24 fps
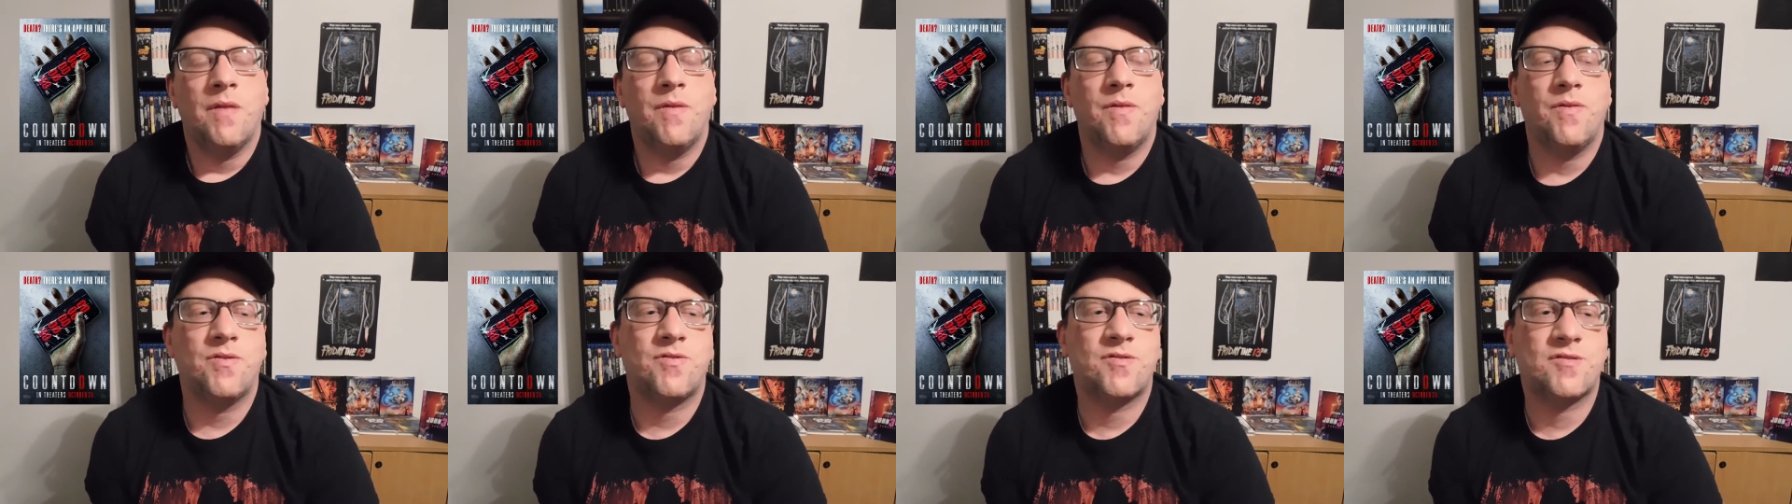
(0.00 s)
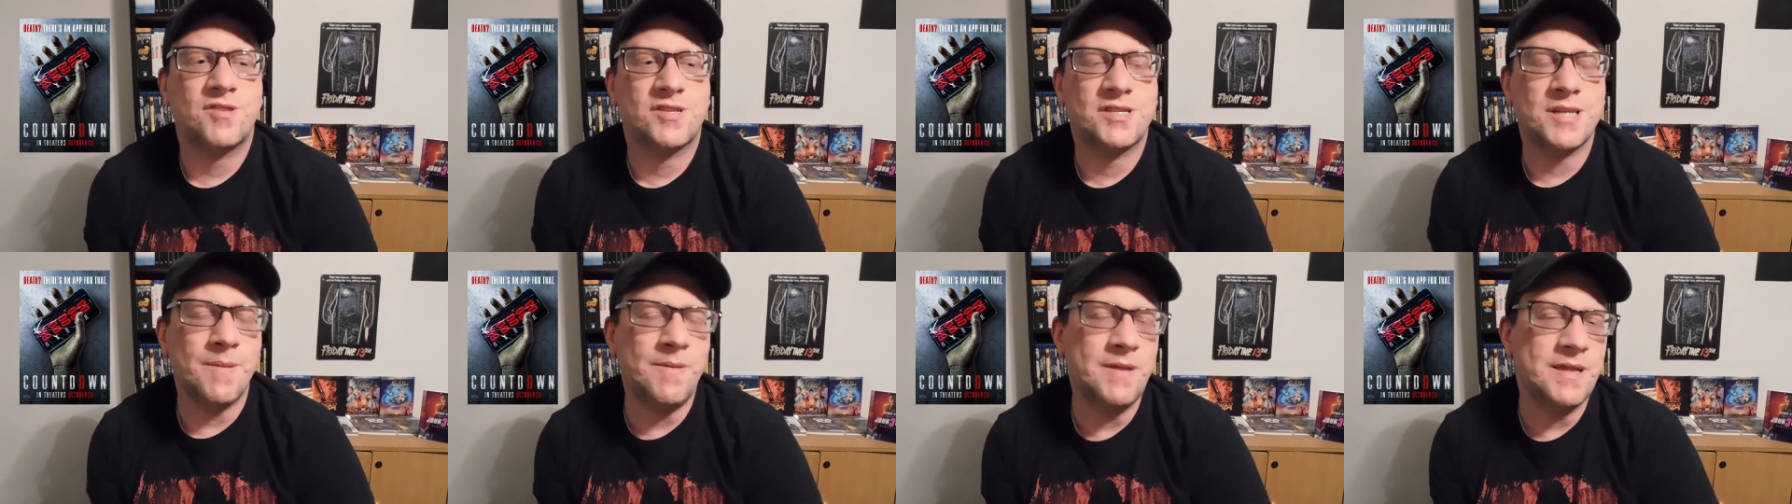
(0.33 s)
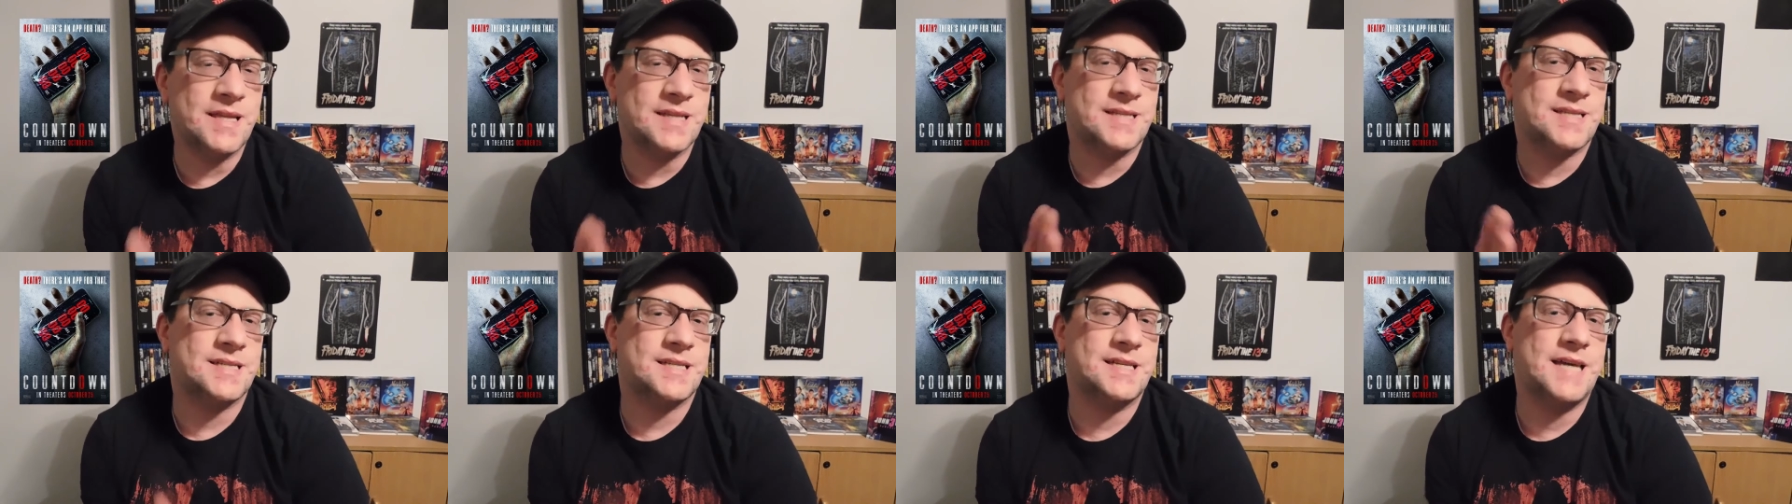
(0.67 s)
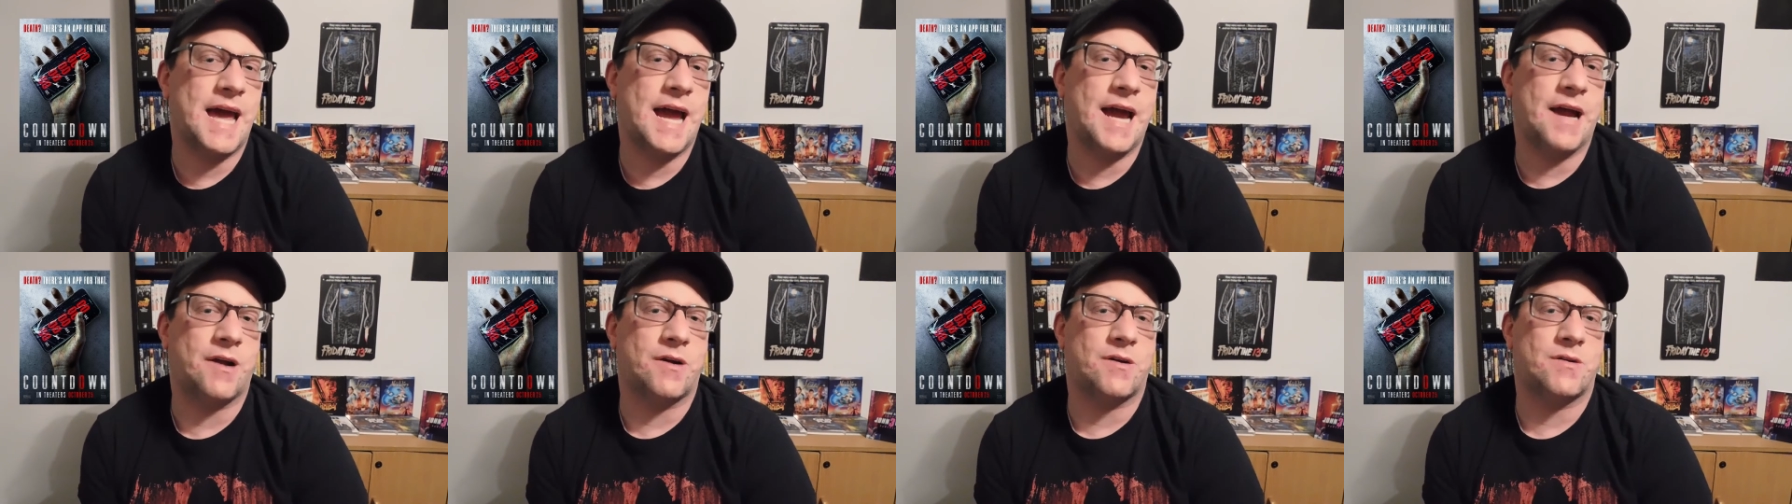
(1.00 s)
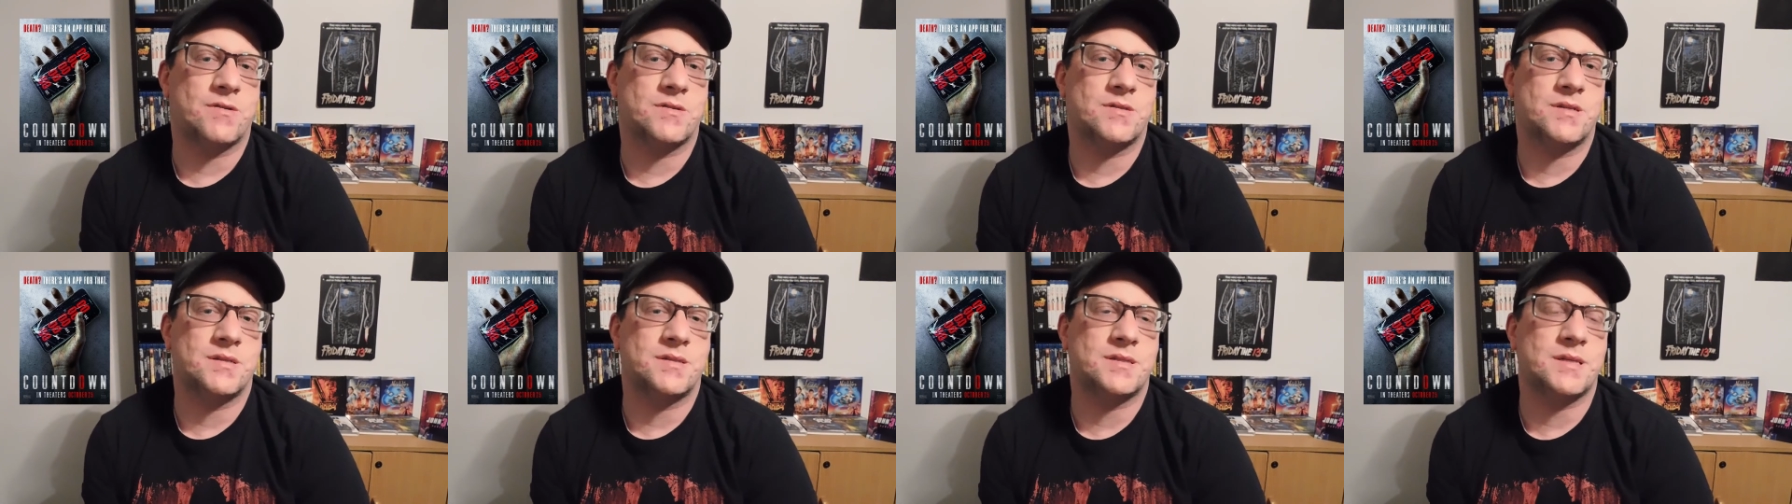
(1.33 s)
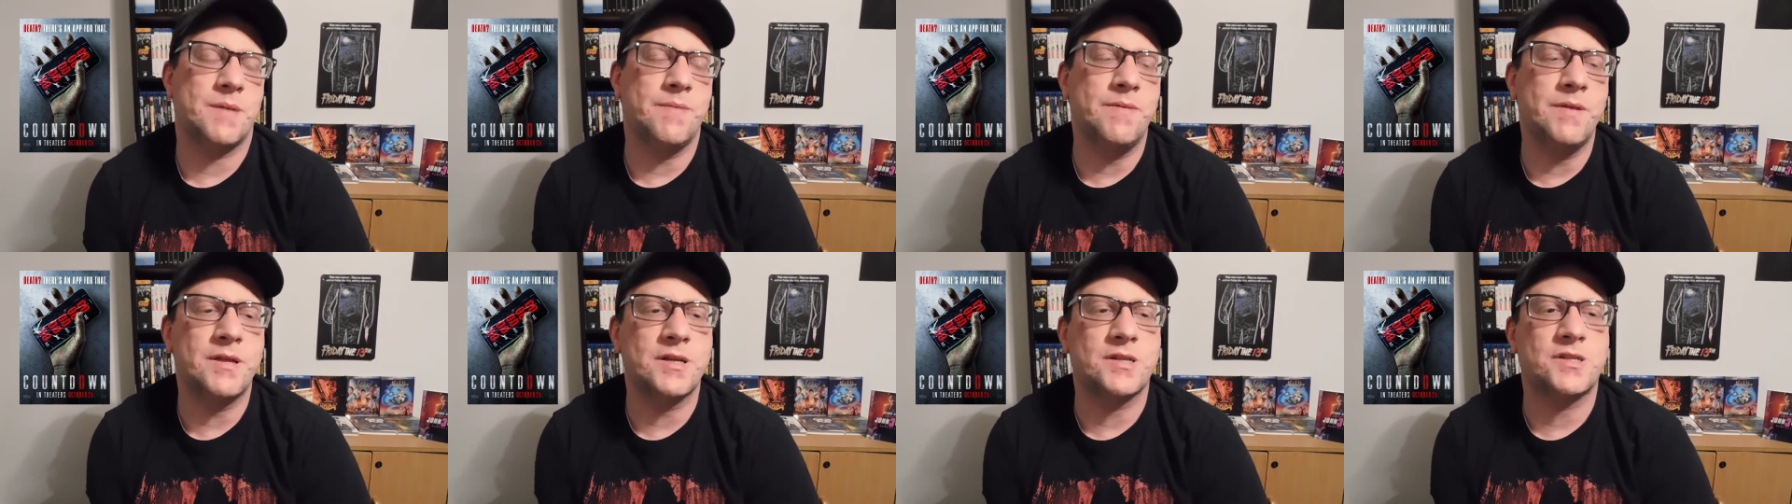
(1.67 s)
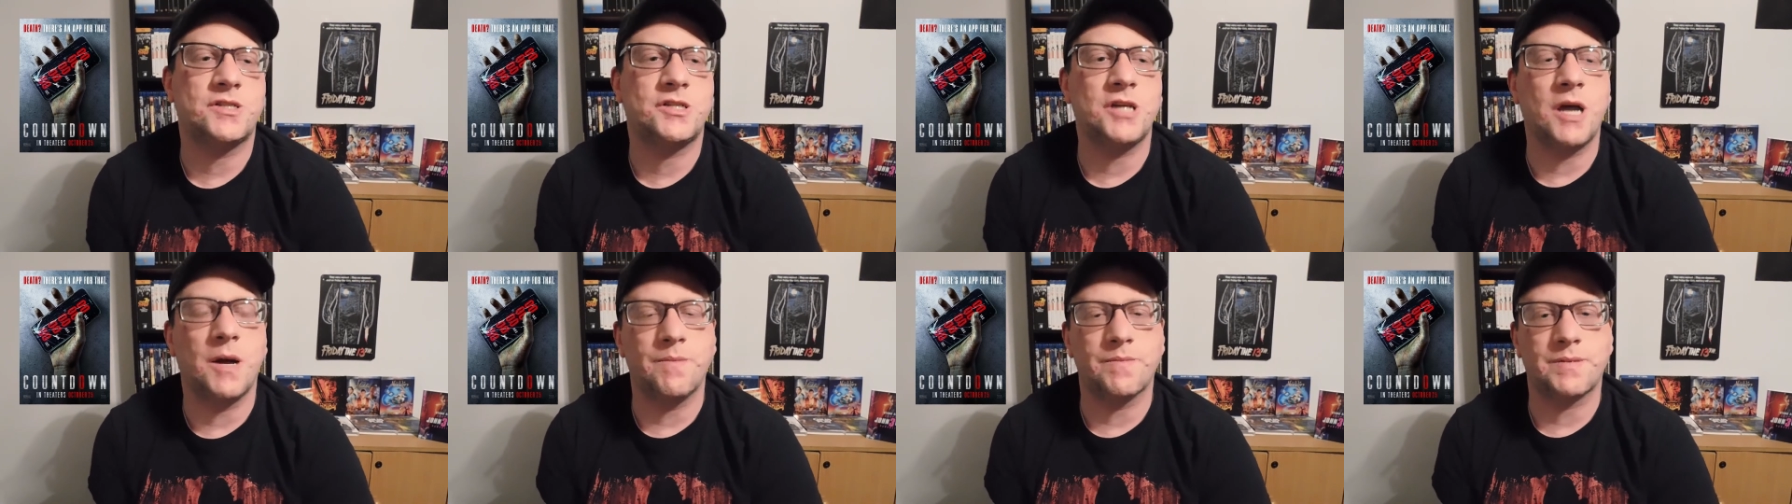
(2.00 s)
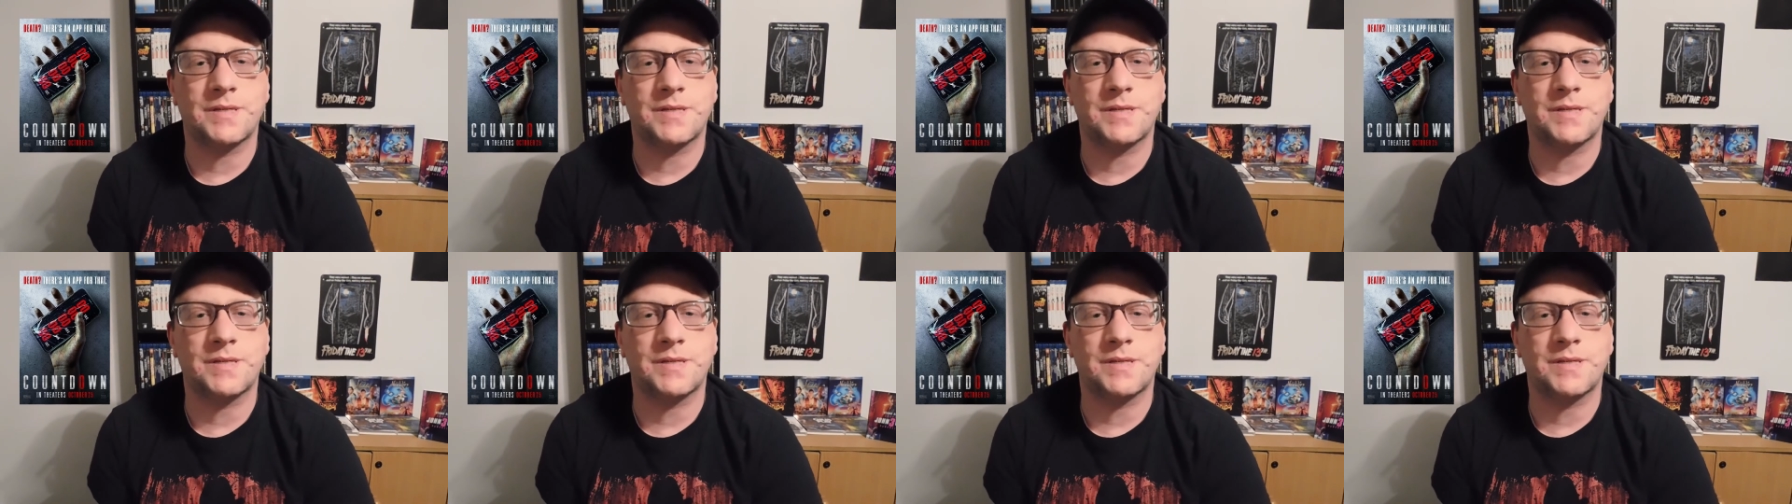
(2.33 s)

Some of the scares, some of the jump